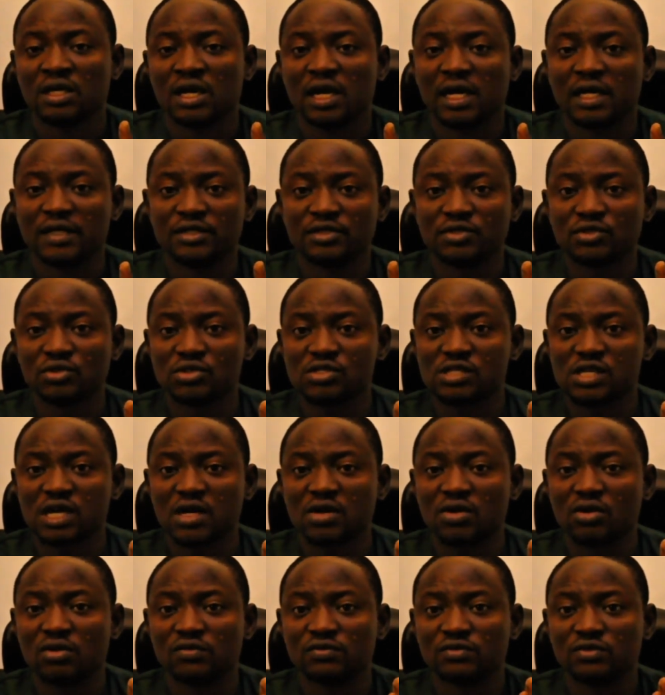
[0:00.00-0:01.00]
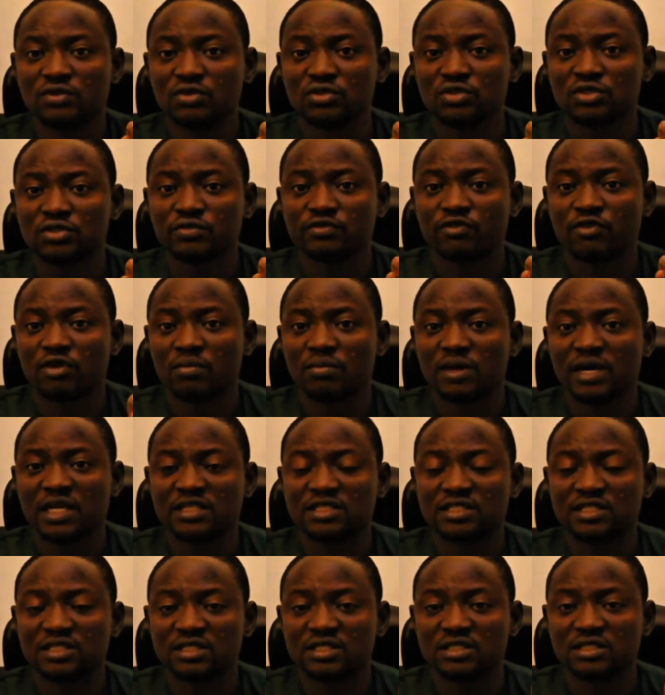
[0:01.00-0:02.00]
and the total of those 4
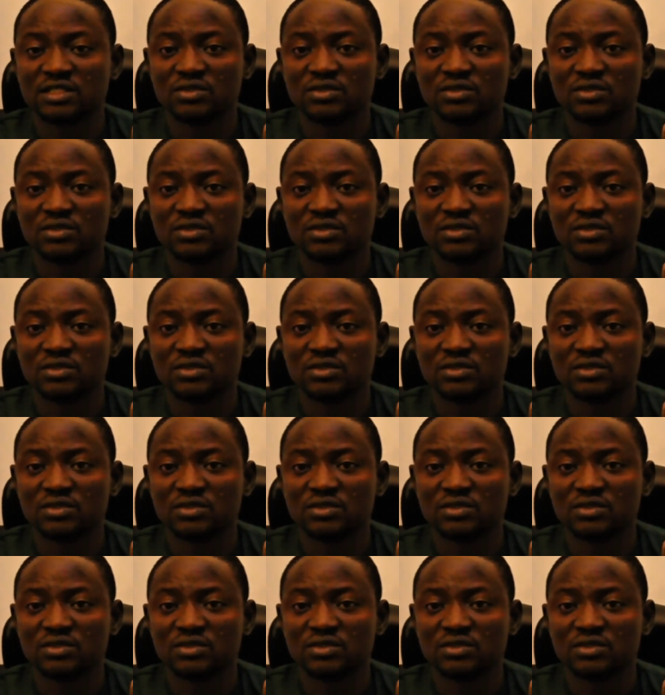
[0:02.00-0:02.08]
batteries,